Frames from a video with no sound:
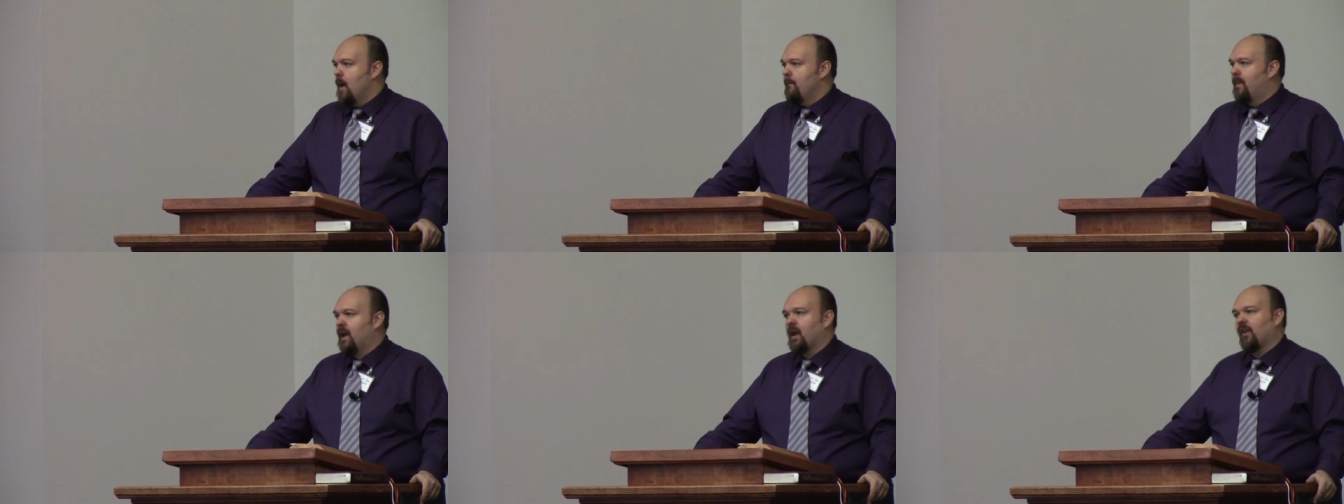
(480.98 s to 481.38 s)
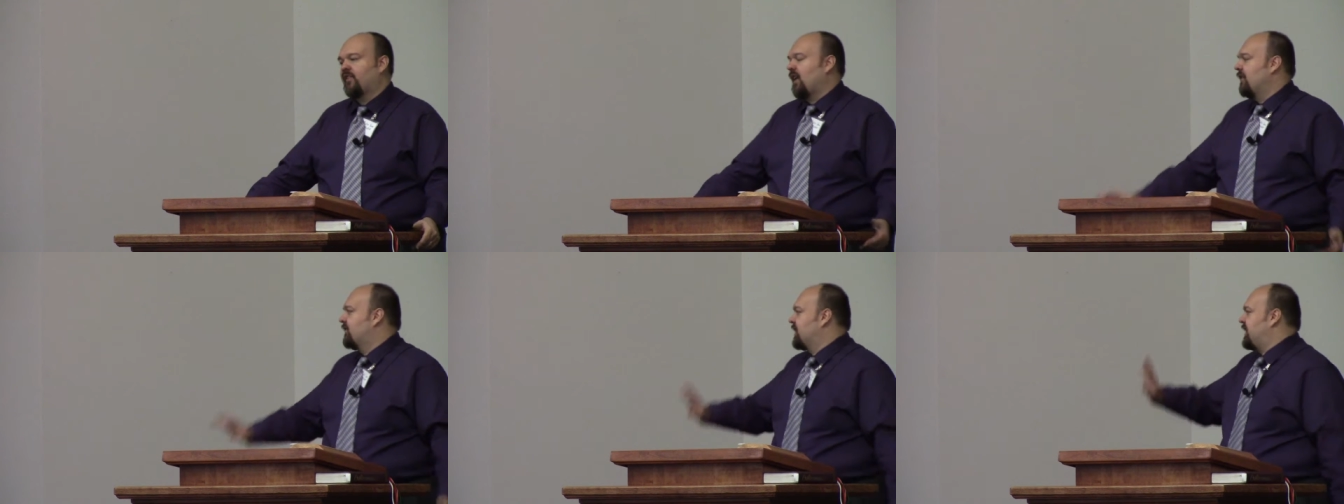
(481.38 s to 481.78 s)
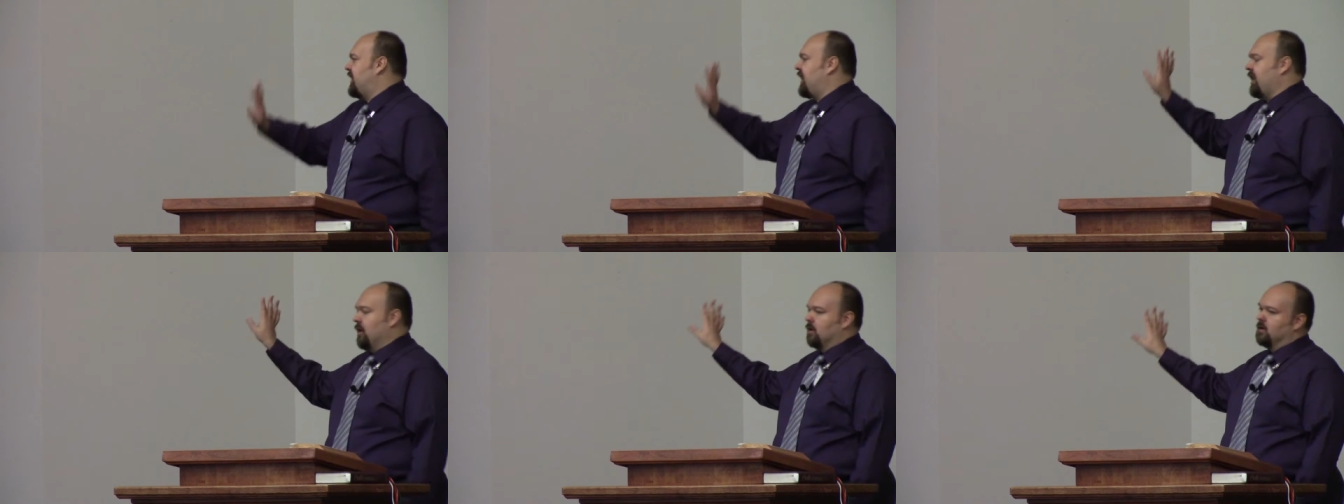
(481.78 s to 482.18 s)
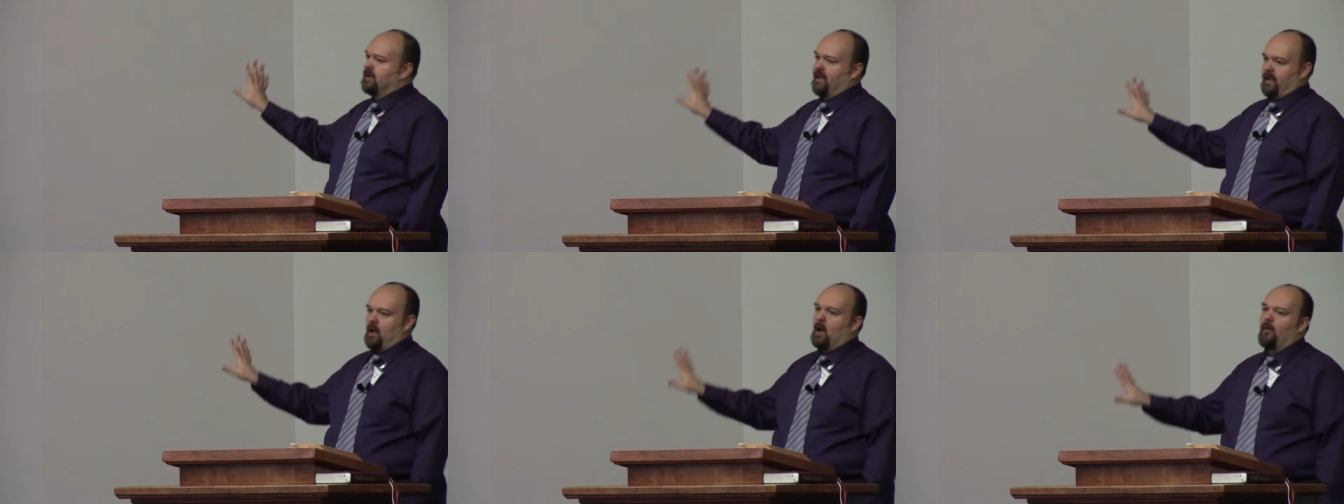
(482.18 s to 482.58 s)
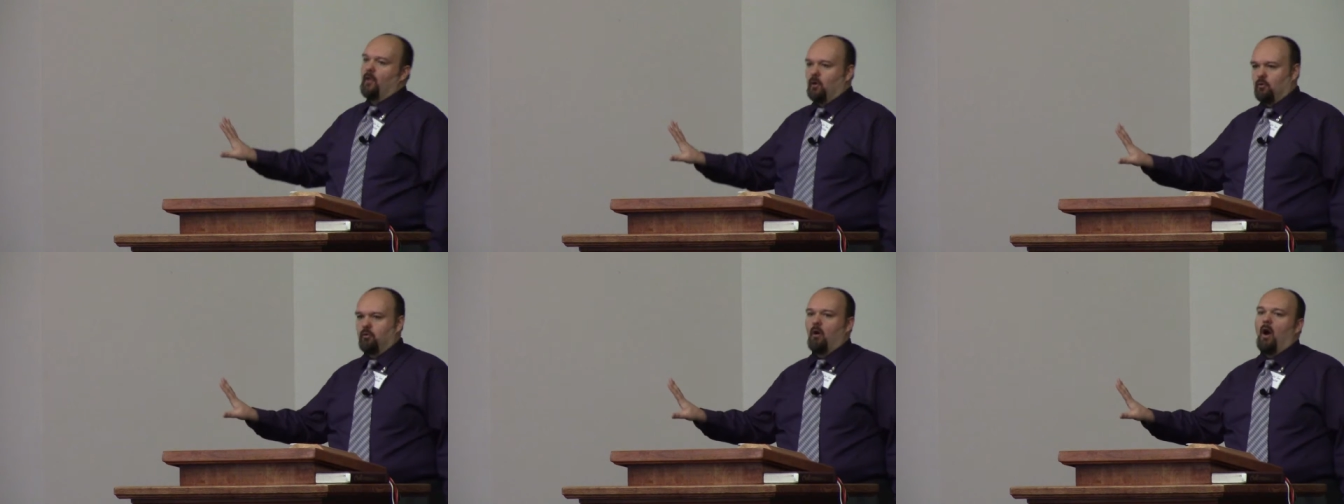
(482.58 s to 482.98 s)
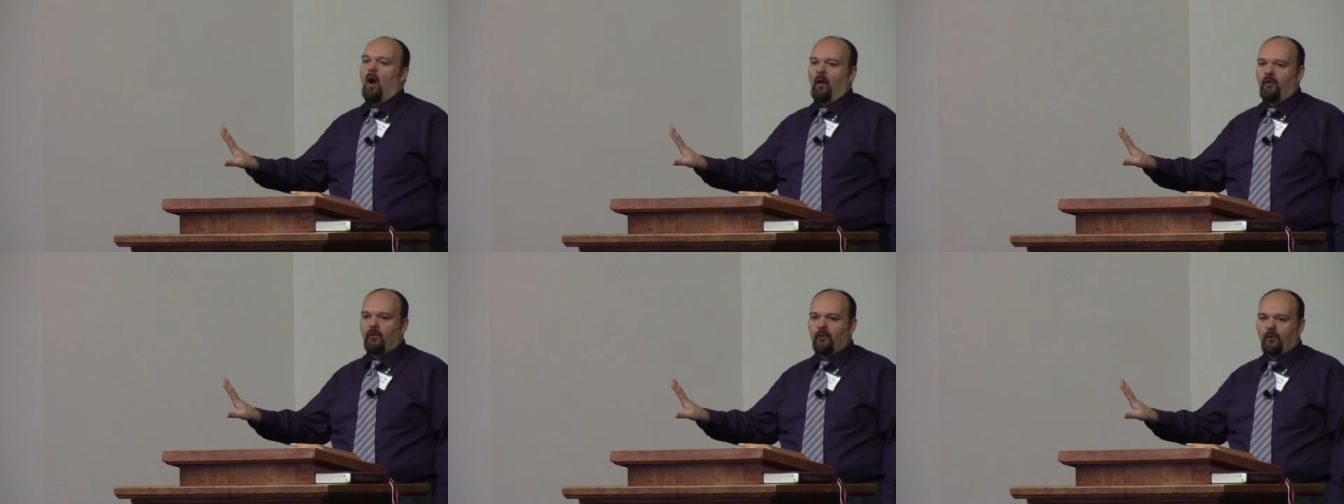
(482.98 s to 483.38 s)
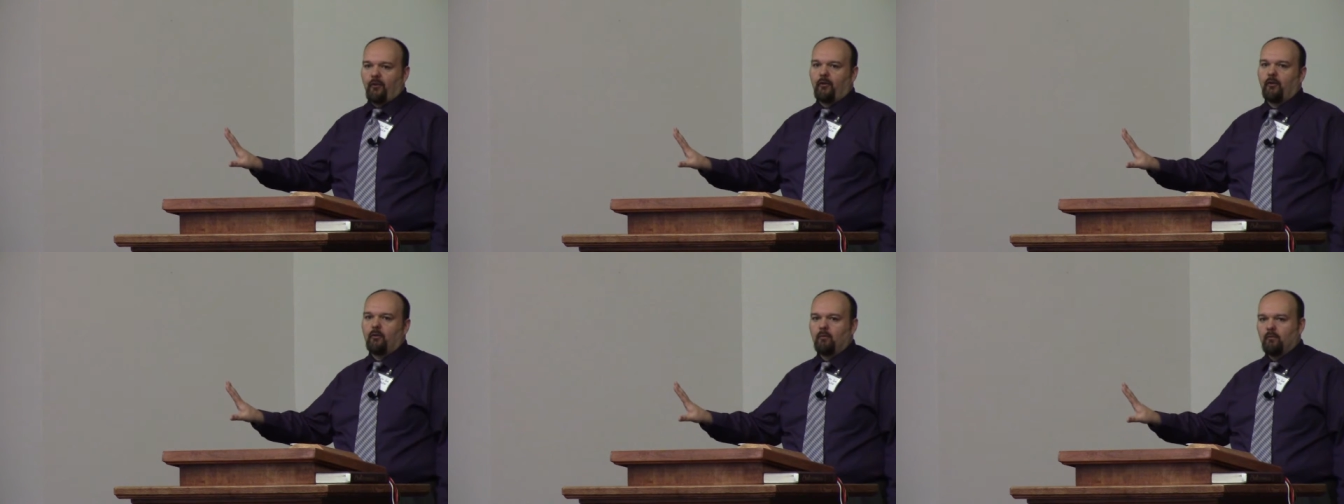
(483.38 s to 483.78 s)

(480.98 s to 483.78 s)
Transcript: because I've killed it on the cross.